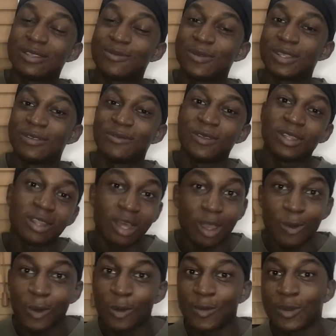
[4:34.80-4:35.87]
specific
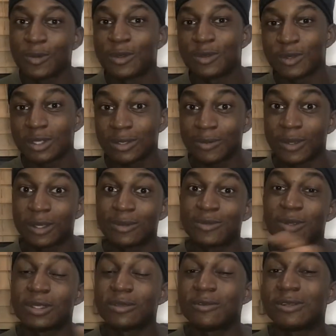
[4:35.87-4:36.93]
dark wallpapers, WhatsApp has
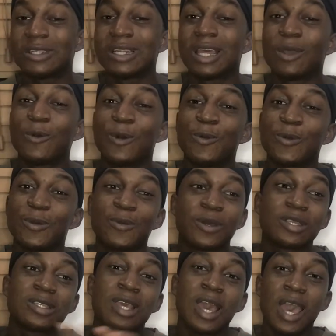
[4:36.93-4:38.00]
specific light
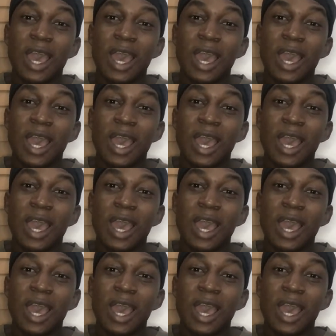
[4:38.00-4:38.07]
wallpapers.